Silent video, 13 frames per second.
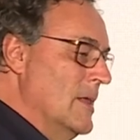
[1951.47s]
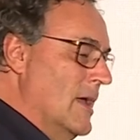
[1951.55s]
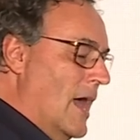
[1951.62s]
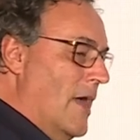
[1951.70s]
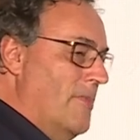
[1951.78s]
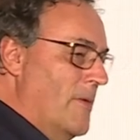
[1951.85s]

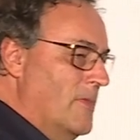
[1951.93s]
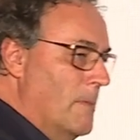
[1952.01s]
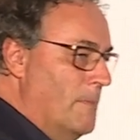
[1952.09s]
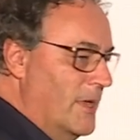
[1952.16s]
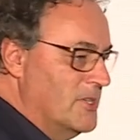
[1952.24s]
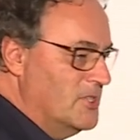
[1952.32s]
I think the
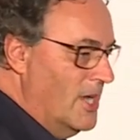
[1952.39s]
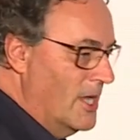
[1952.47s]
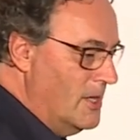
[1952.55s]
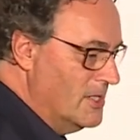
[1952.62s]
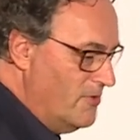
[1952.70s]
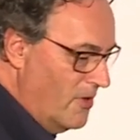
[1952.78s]
biggest
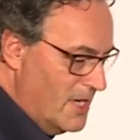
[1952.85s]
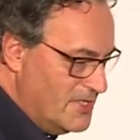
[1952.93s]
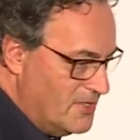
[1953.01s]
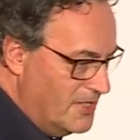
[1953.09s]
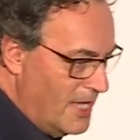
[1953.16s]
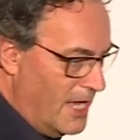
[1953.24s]
challenge for us
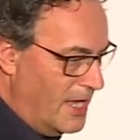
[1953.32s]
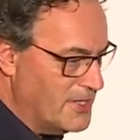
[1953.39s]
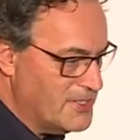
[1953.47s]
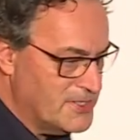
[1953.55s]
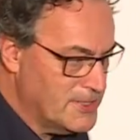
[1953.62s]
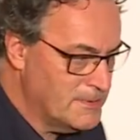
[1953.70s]
today
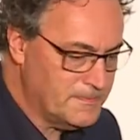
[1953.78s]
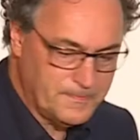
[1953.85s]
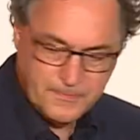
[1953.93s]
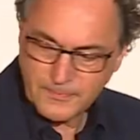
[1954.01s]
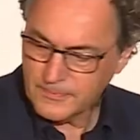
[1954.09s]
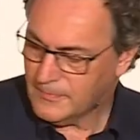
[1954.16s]
is
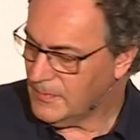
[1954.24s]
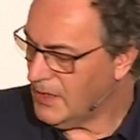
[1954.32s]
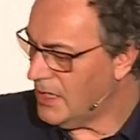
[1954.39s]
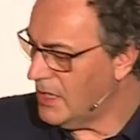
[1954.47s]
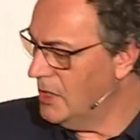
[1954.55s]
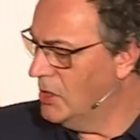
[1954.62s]

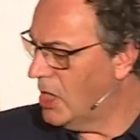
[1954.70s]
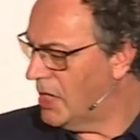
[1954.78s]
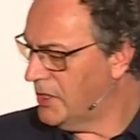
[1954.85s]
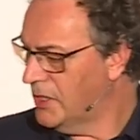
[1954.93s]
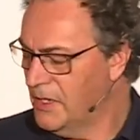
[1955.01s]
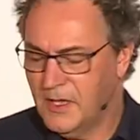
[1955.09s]

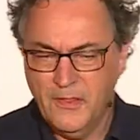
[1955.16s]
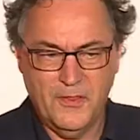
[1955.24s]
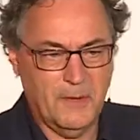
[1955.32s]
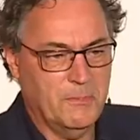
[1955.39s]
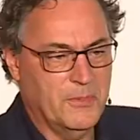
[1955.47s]
not that